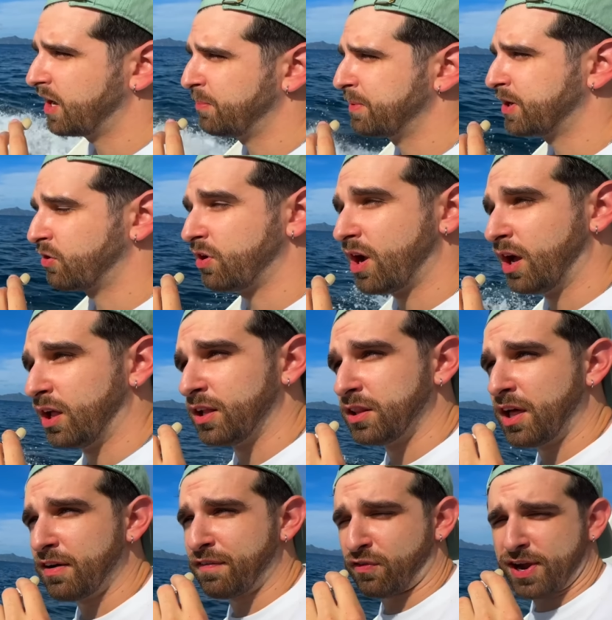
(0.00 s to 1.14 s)
I'm in a, a
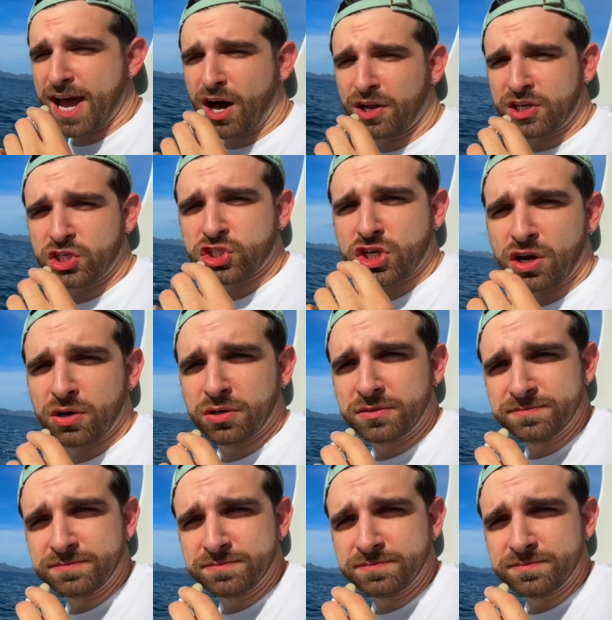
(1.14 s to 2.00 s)
love reality show.